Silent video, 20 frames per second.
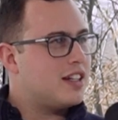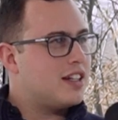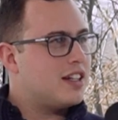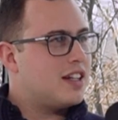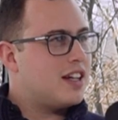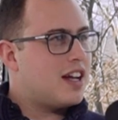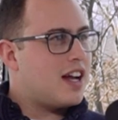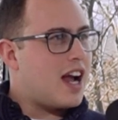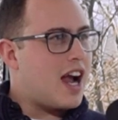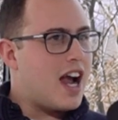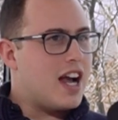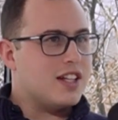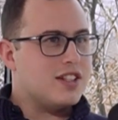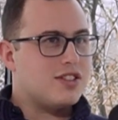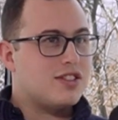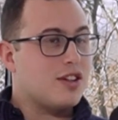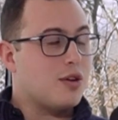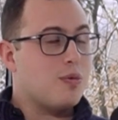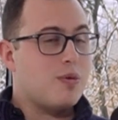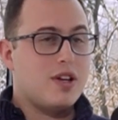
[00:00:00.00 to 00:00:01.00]
And
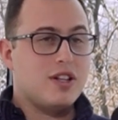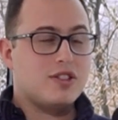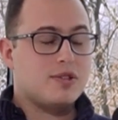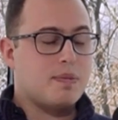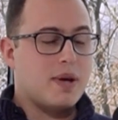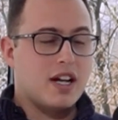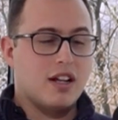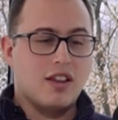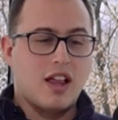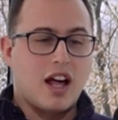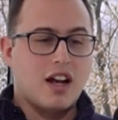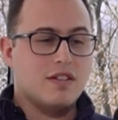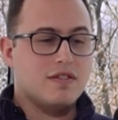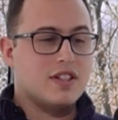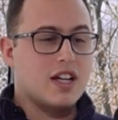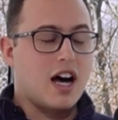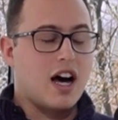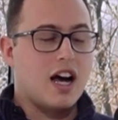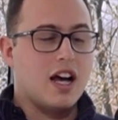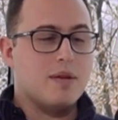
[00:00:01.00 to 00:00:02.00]
so we spent a lot of
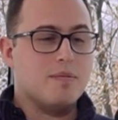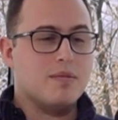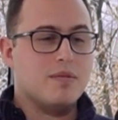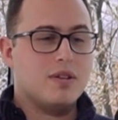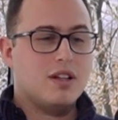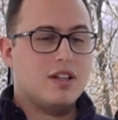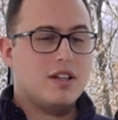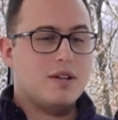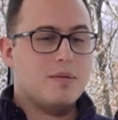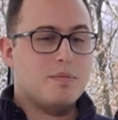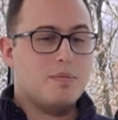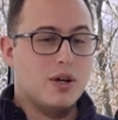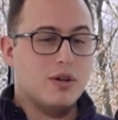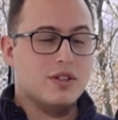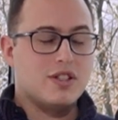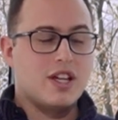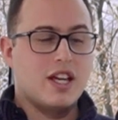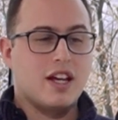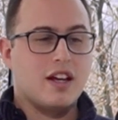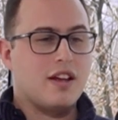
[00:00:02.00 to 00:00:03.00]
time
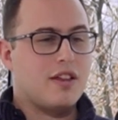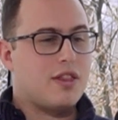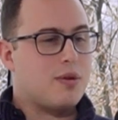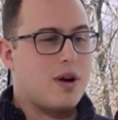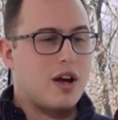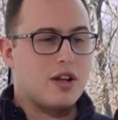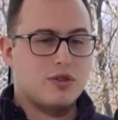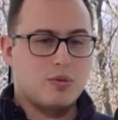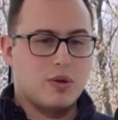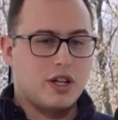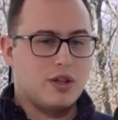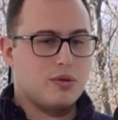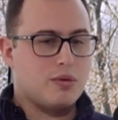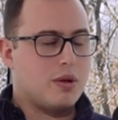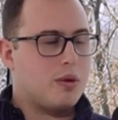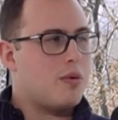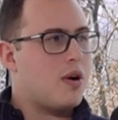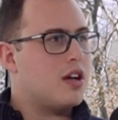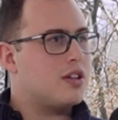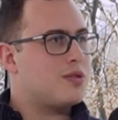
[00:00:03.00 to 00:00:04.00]
building throughout
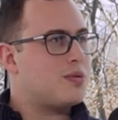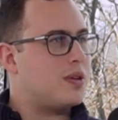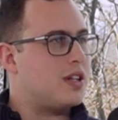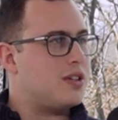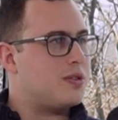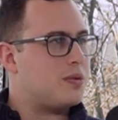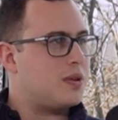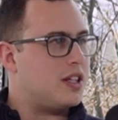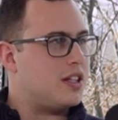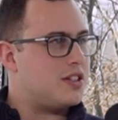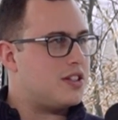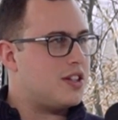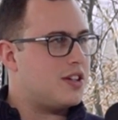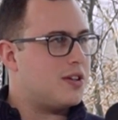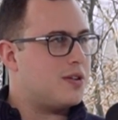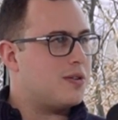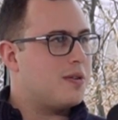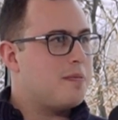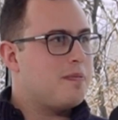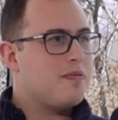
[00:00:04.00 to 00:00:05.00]
2021,
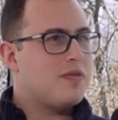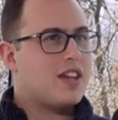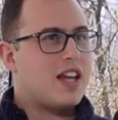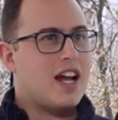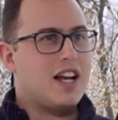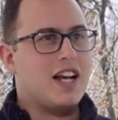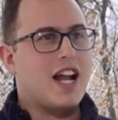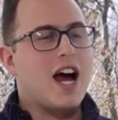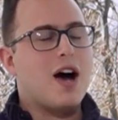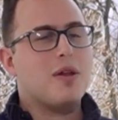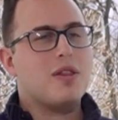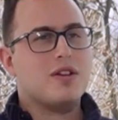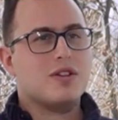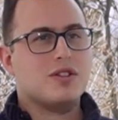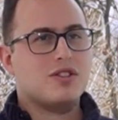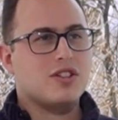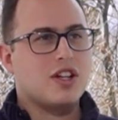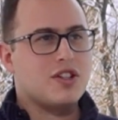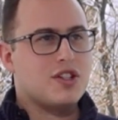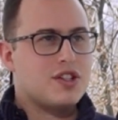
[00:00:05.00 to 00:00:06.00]
2022. And now there's
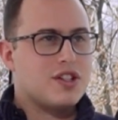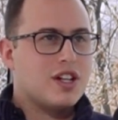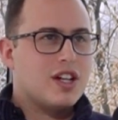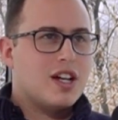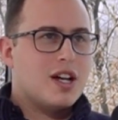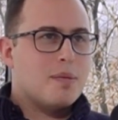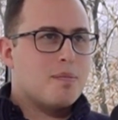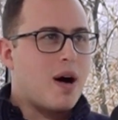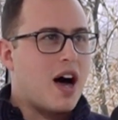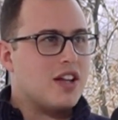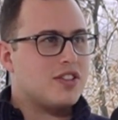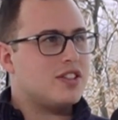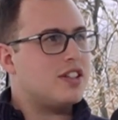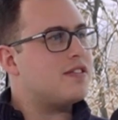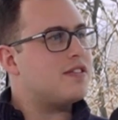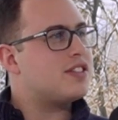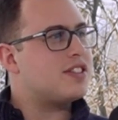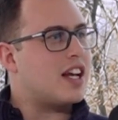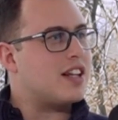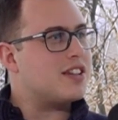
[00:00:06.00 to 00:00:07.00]
such positive
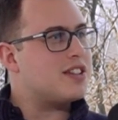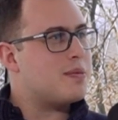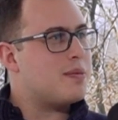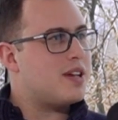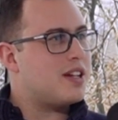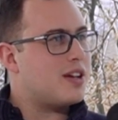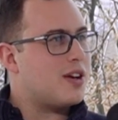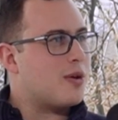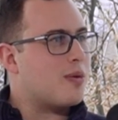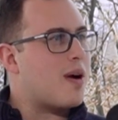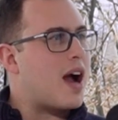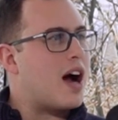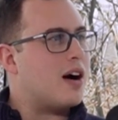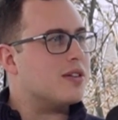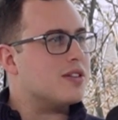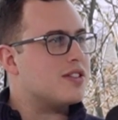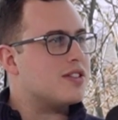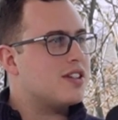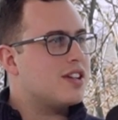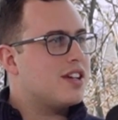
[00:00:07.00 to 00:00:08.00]
sentiment
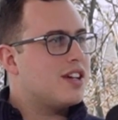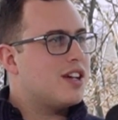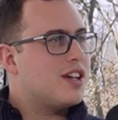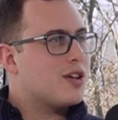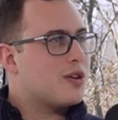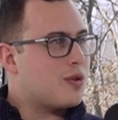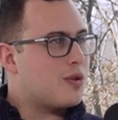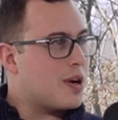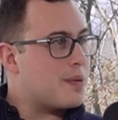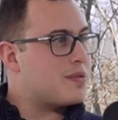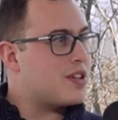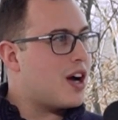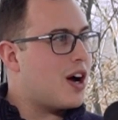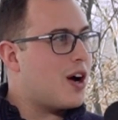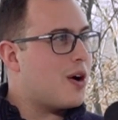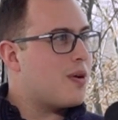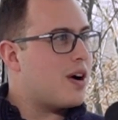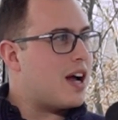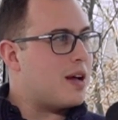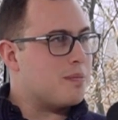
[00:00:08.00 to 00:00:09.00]
around
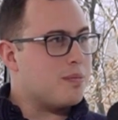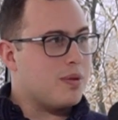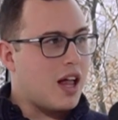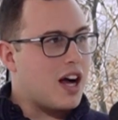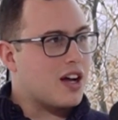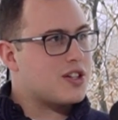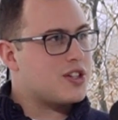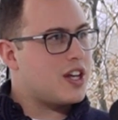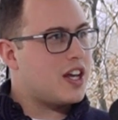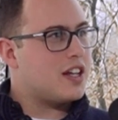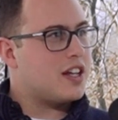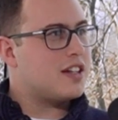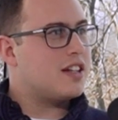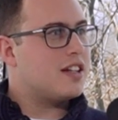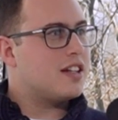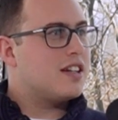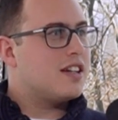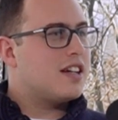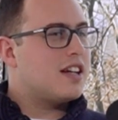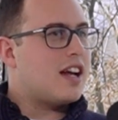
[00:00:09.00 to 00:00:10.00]
crypto and blockchain.
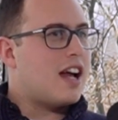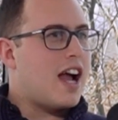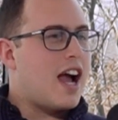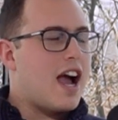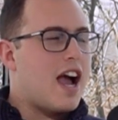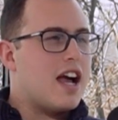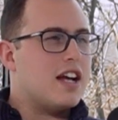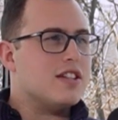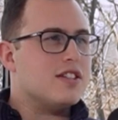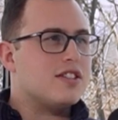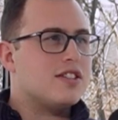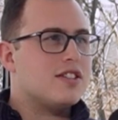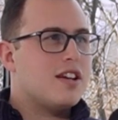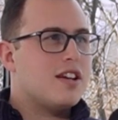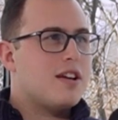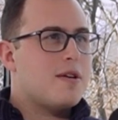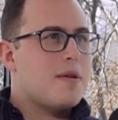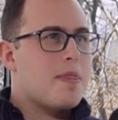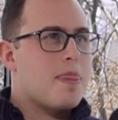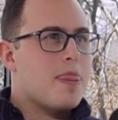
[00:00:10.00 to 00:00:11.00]
And
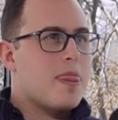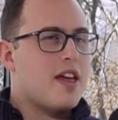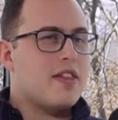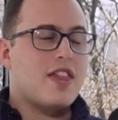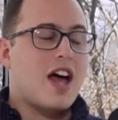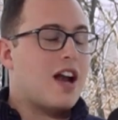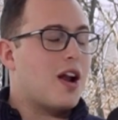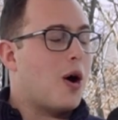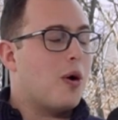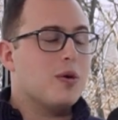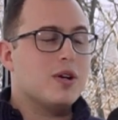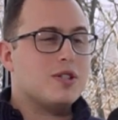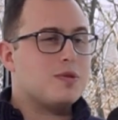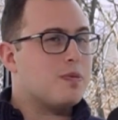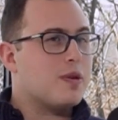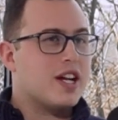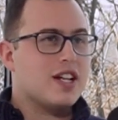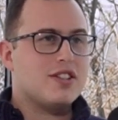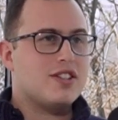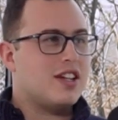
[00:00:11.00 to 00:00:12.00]
that always
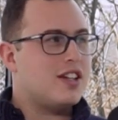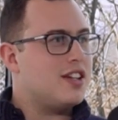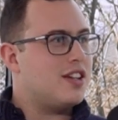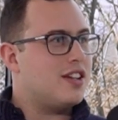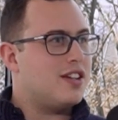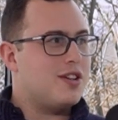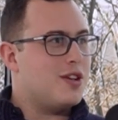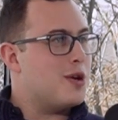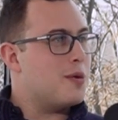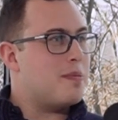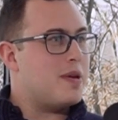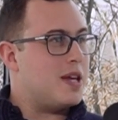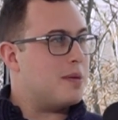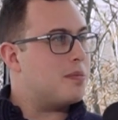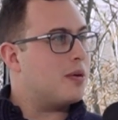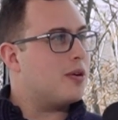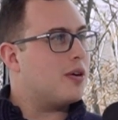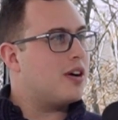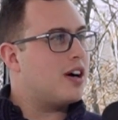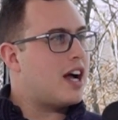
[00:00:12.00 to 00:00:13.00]
brings in new
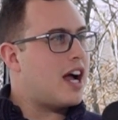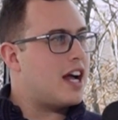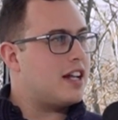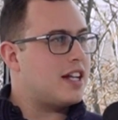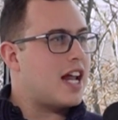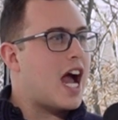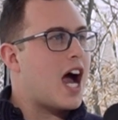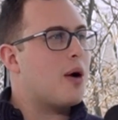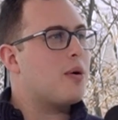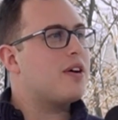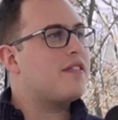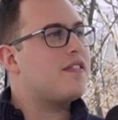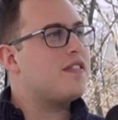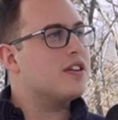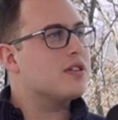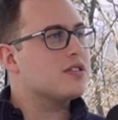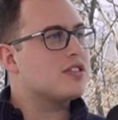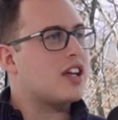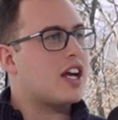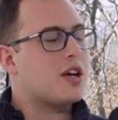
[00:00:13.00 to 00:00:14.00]
people. And now it
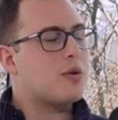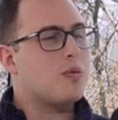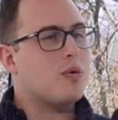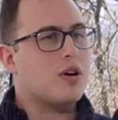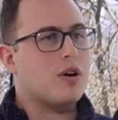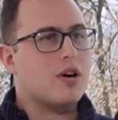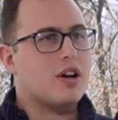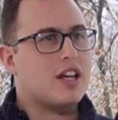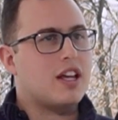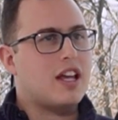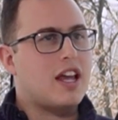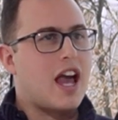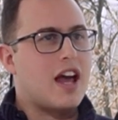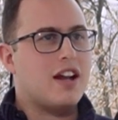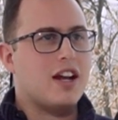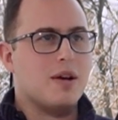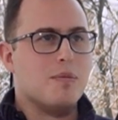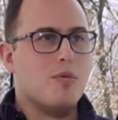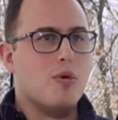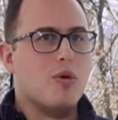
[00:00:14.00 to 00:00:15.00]
feels like we're
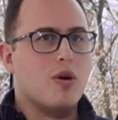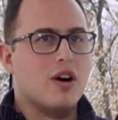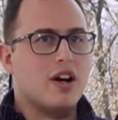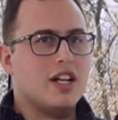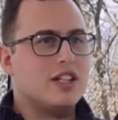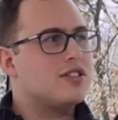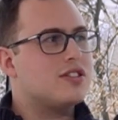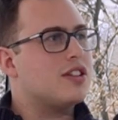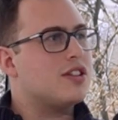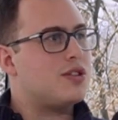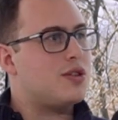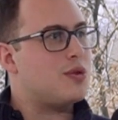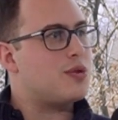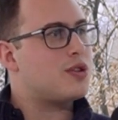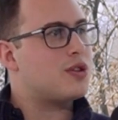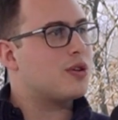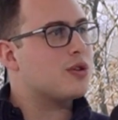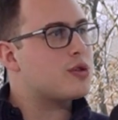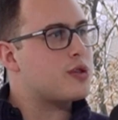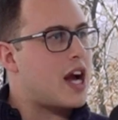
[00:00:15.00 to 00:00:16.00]
getting more
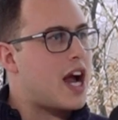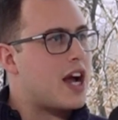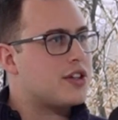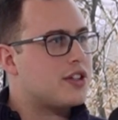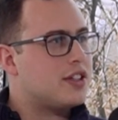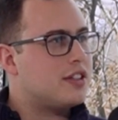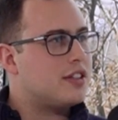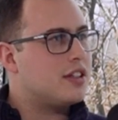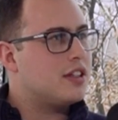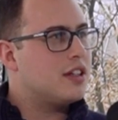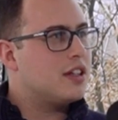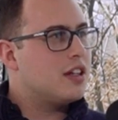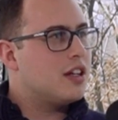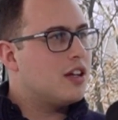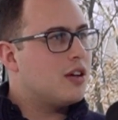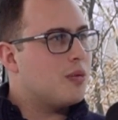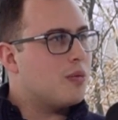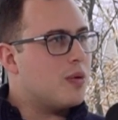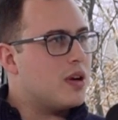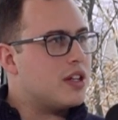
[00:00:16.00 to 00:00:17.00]
institutional traction,
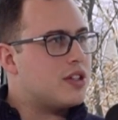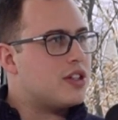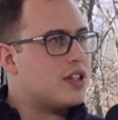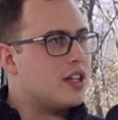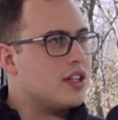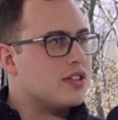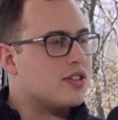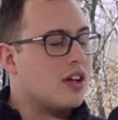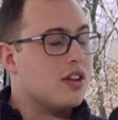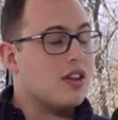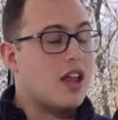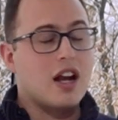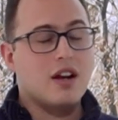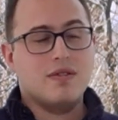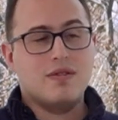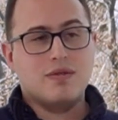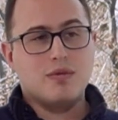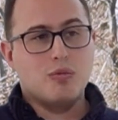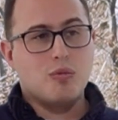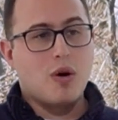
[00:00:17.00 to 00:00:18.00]
which is a lot of
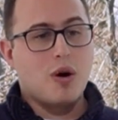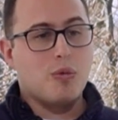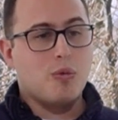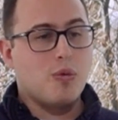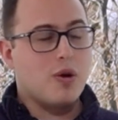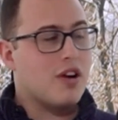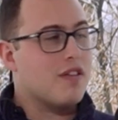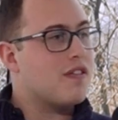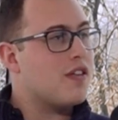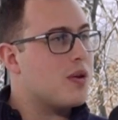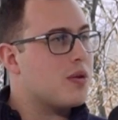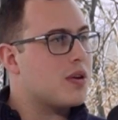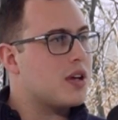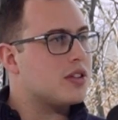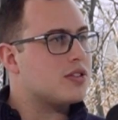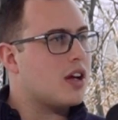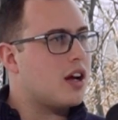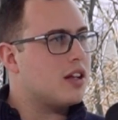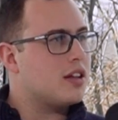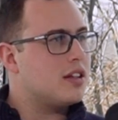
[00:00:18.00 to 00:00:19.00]
what we're focused
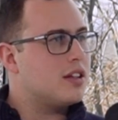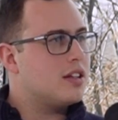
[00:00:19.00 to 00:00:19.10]
on.